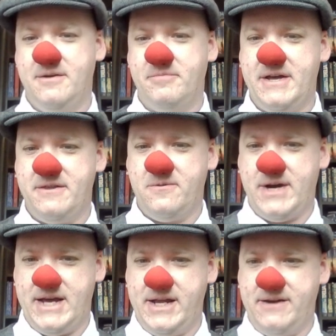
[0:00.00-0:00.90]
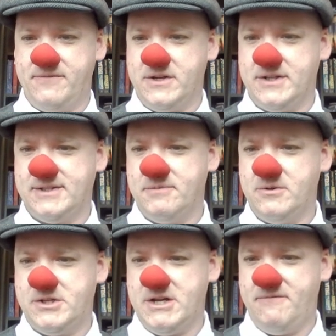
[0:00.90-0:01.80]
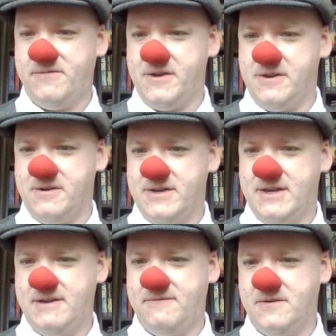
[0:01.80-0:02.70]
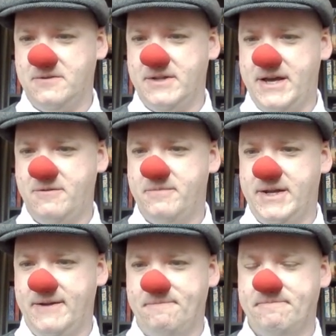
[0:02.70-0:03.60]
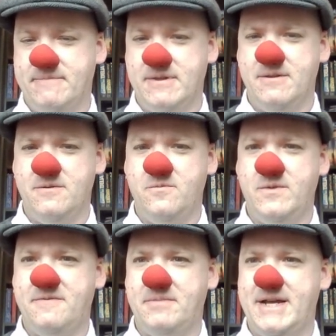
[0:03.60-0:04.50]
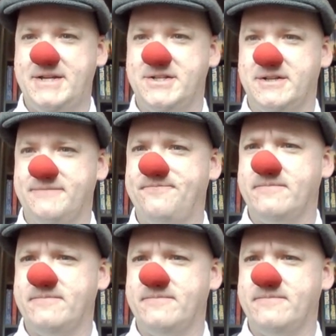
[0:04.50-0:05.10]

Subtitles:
By the way, I've got a small job for you if you'll help me." "With pleasure."